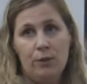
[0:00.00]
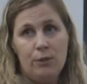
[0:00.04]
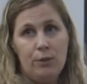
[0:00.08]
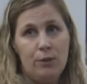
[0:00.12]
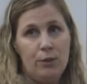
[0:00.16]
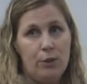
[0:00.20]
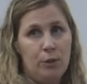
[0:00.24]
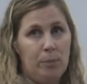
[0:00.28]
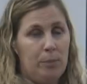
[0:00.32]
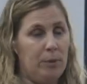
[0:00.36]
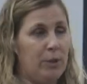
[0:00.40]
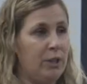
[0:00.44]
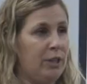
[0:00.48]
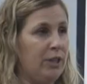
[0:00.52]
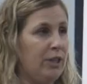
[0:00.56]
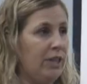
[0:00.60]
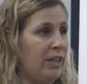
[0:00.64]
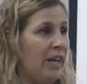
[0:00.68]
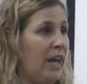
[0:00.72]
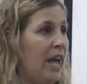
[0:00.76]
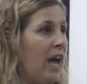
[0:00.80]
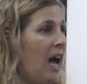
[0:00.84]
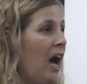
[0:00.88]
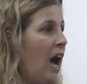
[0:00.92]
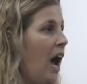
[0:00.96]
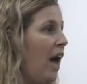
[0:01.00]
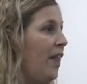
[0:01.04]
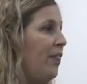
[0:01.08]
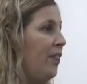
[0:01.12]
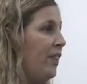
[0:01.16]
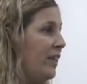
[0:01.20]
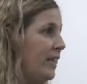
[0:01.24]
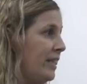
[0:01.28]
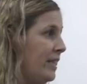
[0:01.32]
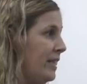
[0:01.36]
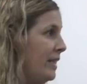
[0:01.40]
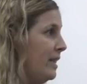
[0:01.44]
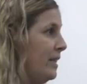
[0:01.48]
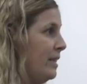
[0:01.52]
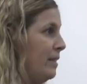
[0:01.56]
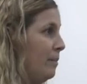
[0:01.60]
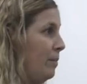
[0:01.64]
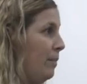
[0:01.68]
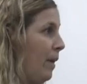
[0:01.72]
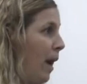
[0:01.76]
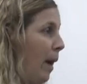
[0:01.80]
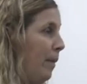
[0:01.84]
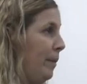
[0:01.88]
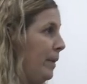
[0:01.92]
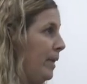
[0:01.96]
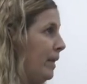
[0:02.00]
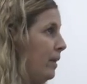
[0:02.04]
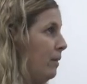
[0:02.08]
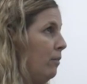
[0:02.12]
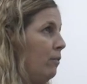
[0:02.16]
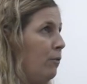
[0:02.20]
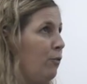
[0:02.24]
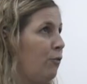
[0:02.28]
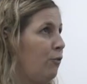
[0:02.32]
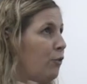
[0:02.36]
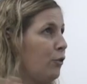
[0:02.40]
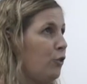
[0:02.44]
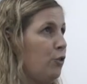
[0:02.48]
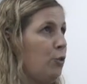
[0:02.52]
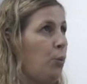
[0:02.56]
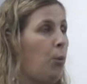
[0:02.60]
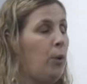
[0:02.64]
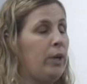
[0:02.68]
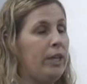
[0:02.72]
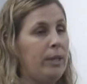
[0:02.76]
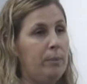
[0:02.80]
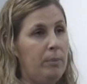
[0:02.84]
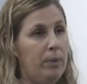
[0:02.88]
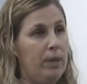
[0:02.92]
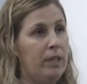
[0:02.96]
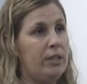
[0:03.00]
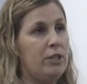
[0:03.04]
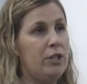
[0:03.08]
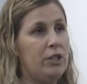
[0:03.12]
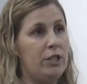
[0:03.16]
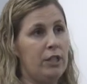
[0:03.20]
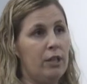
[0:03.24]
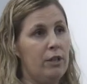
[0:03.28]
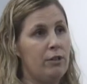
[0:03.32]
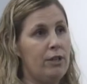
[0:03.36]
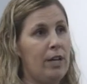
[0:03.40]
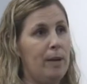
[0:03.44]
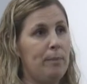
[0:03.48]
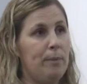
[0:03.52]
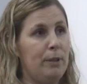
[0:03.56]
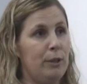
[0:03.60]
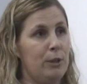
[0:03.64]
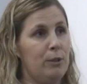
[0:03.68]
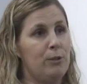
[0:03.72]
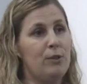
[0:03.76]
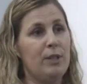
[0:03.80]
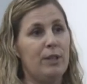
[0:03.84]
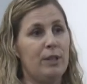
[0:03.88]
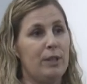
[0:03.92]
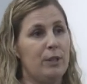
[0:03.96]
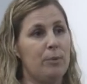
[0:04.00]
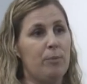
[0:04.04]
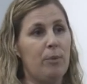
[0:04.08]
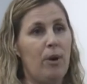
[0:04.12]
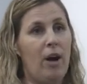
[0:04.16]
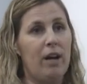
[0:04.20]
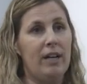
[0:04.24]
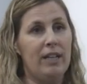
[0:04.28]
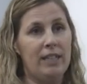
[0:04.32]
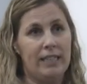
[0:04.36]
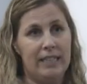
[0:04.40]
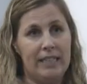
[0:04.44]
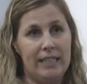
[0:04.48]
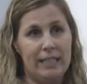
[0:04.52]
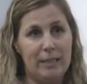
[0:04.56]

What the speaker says: feel super good. This is, I mean, for 20 plus years I've been using this product.